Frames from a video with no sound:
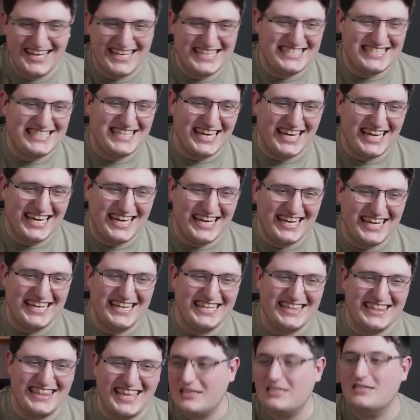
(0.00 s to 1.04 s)
So
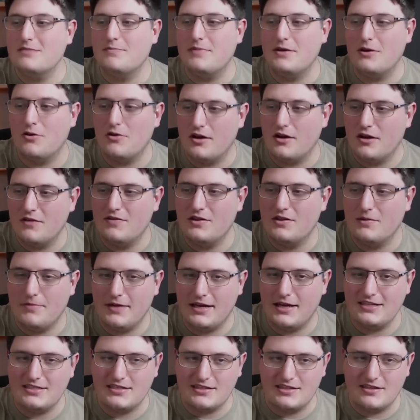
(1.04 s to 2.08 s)
he's a bit all over the
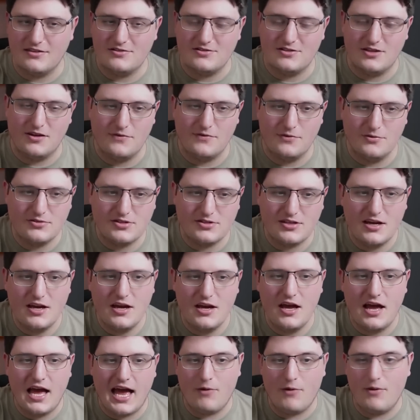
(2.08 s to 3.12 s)
place in those novels.
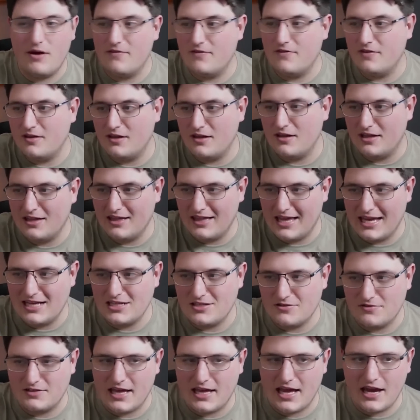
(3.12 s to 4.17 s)
However,
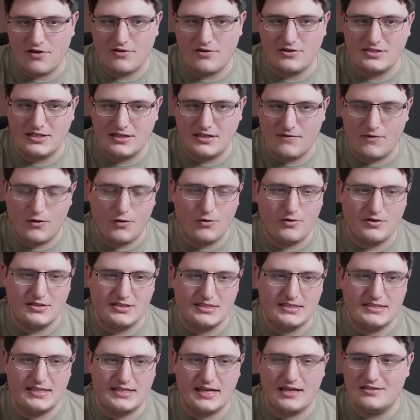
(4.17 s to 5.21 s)
later in the Heresy,
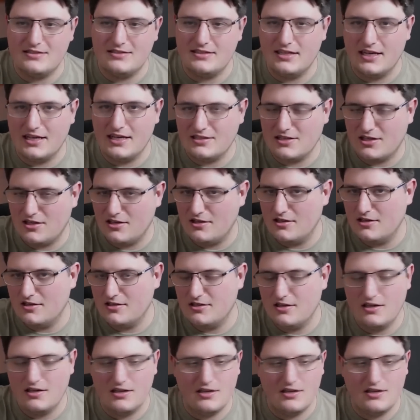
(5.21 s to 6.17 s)
Vulcan's insanity gets cured.